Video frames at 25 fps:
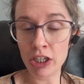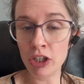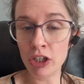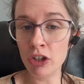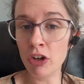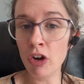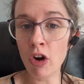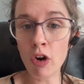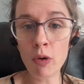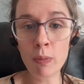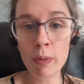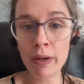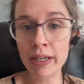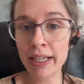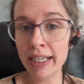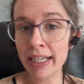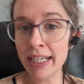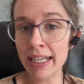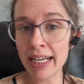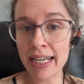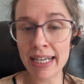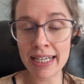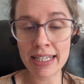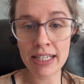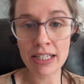Nobody
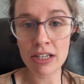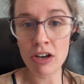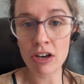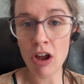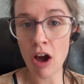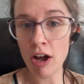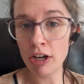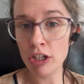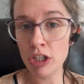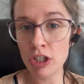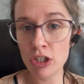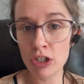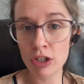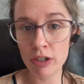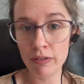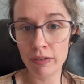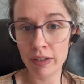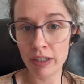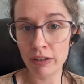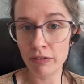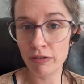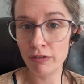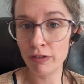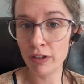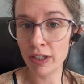is not
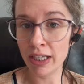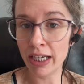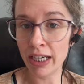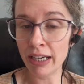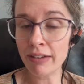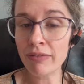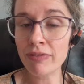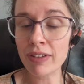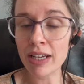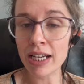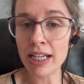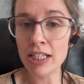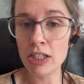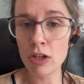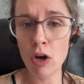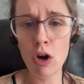deserving of forgiveness.